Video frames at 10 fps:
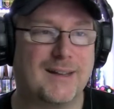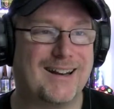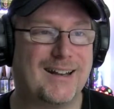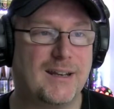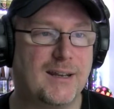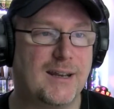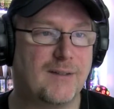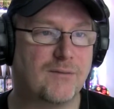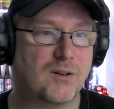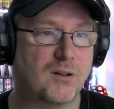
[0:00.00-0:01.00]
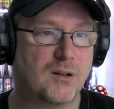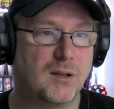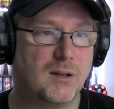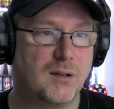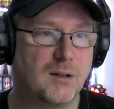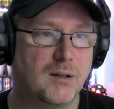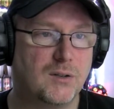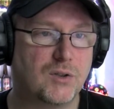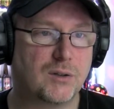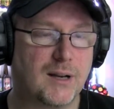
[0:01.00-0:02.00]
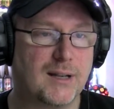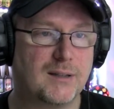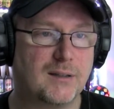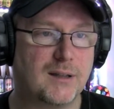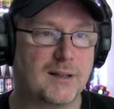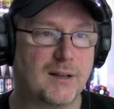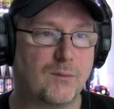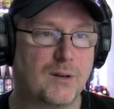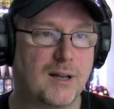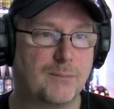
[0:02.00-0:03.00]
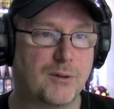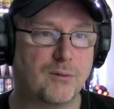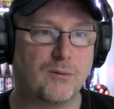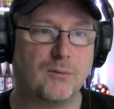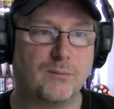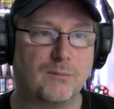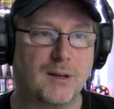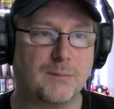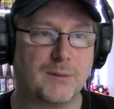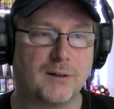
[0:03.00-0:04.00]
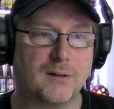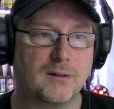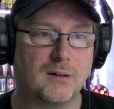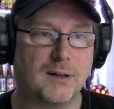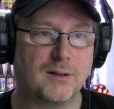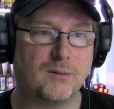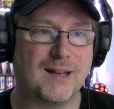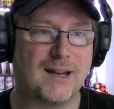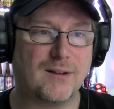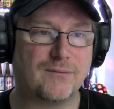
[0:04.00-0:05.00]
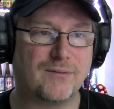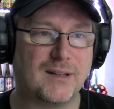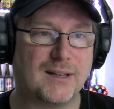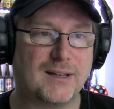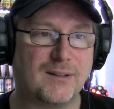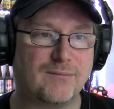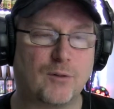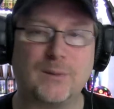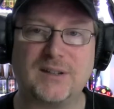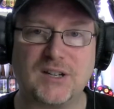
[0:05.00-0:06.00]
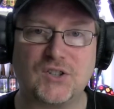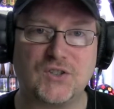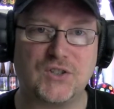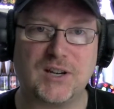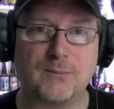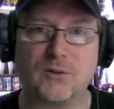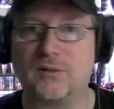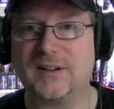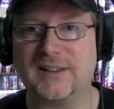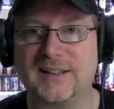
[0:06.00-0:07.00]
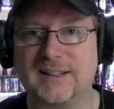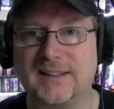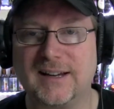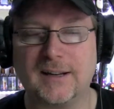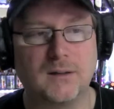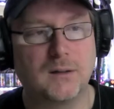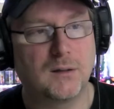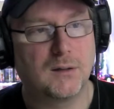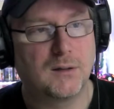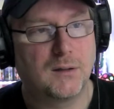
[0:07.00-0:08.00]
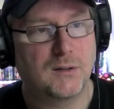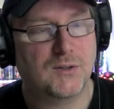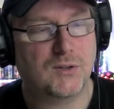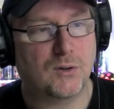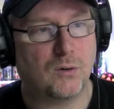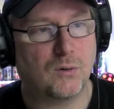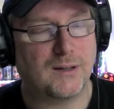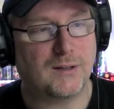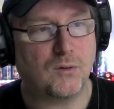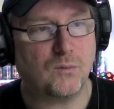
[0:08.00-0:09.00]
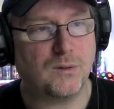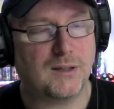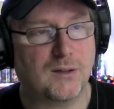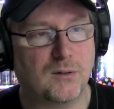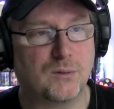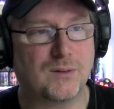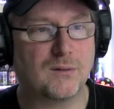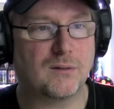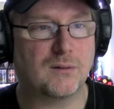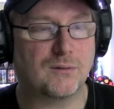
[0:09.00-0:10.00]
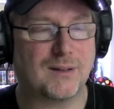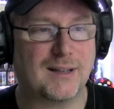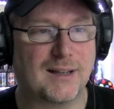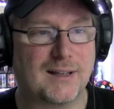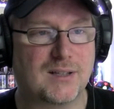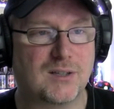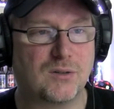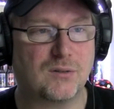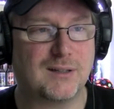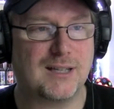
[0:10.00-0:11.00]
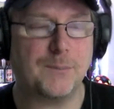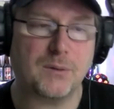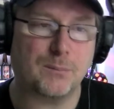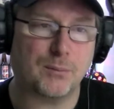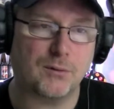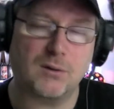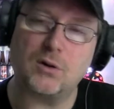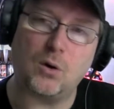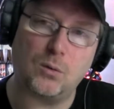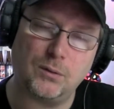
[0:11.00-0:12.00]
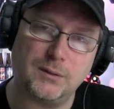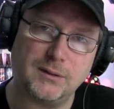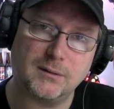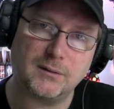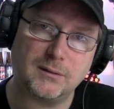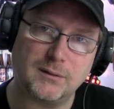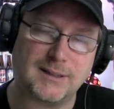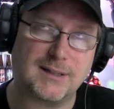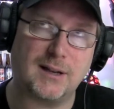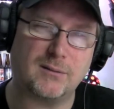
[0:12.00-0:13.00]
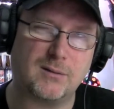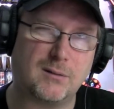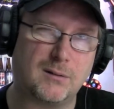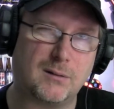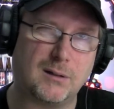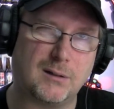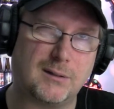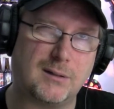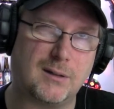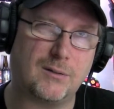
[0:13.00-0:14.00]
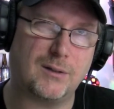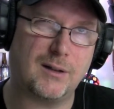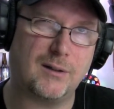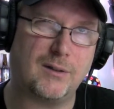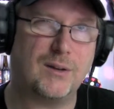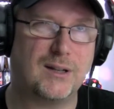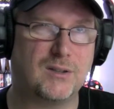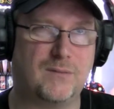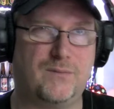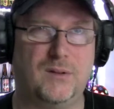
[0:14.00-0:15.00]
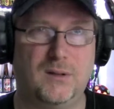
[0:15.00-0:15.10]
that I never tried, like when I brew my beer, I don't have a fermentation chamber or anything like that. So I don't really go to great lengths to keep the brew cold, like down, down in the range of